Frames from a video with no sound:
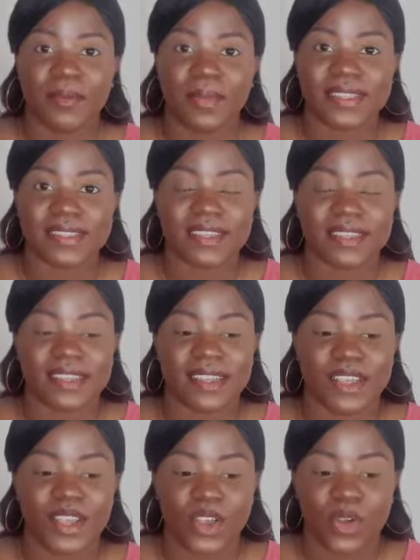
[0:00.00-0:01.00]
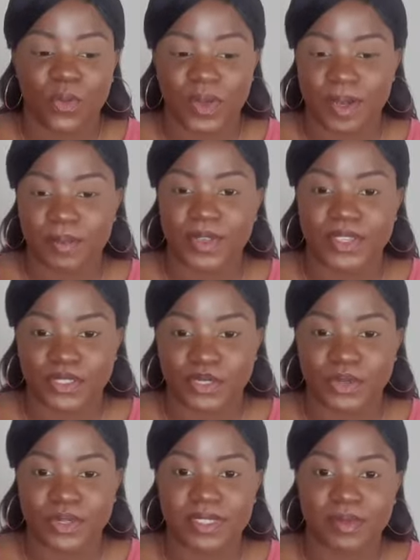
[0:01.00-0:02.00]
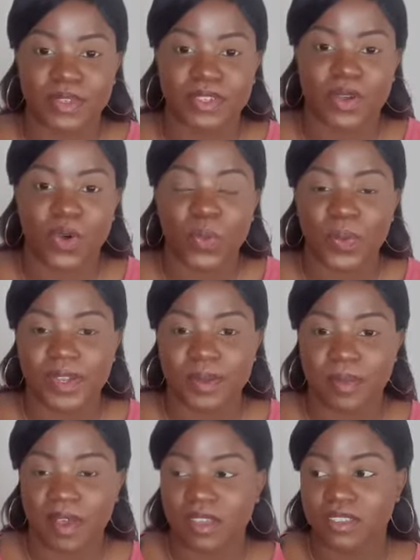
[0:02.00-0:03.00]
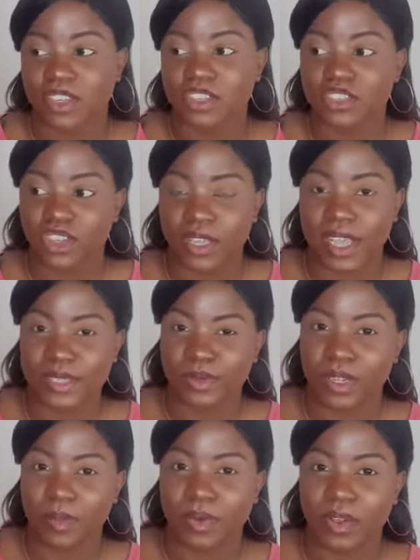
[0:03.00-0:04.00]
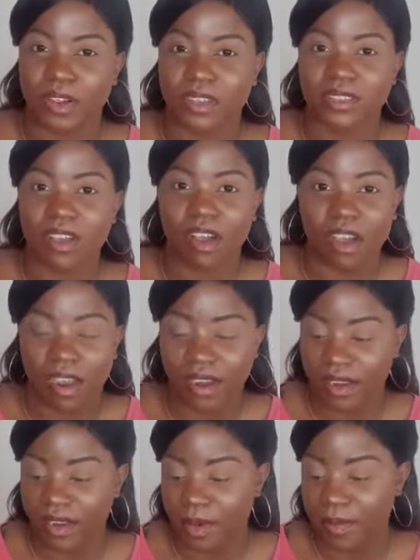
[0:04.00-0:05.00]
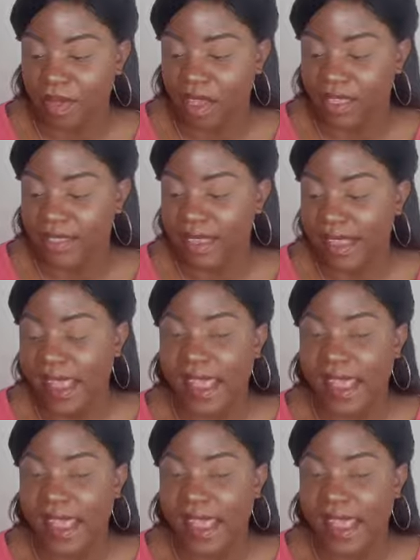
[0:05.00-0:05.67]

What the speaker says: Basically, what I'm going to do is I'm going to open the box, show you guys what the products are in the box,